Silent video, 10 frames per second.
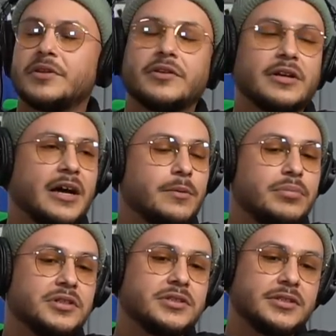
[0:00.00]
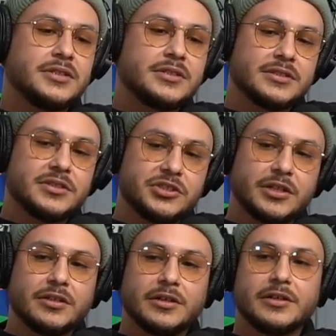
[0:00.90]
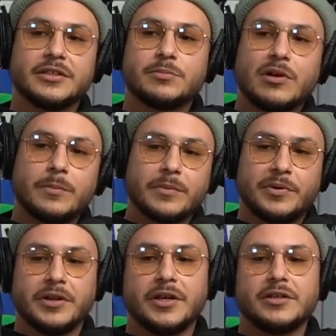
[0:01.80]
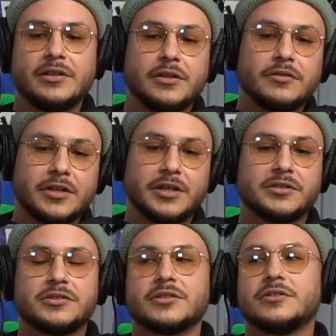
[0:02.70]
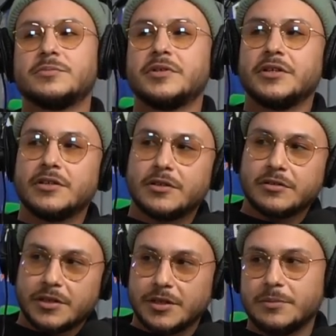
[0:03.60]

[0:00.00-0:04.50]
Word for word: they're kind of pushing this agenda and this propaganda, putting it in little kid shows, putting in little kid